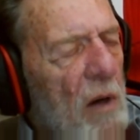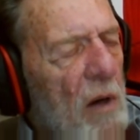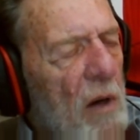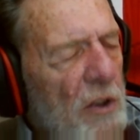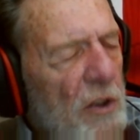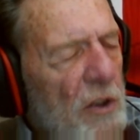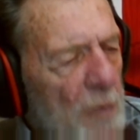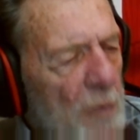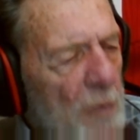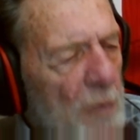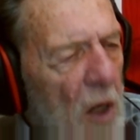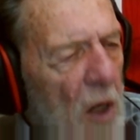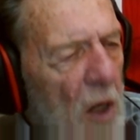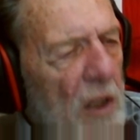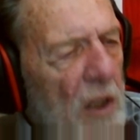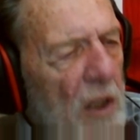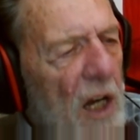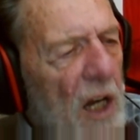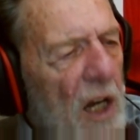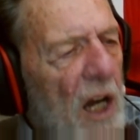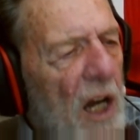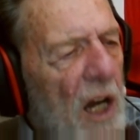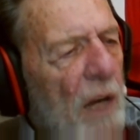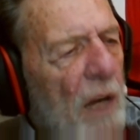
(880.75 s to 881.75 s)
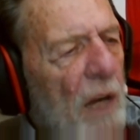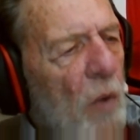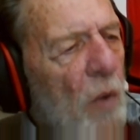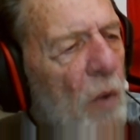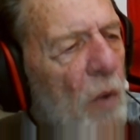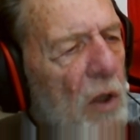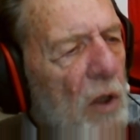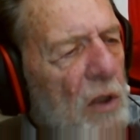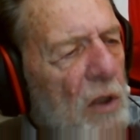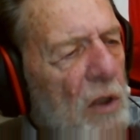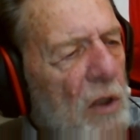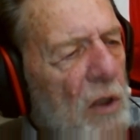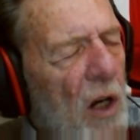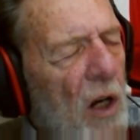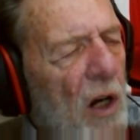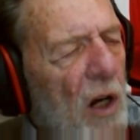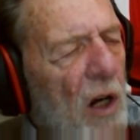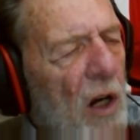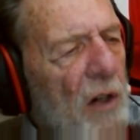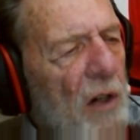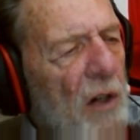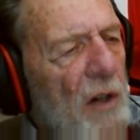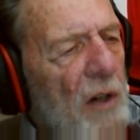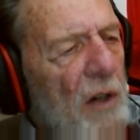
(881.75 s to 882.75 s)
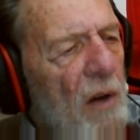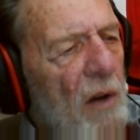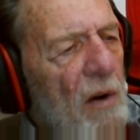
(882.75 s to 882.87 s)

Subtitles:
Smart guy, worked hard,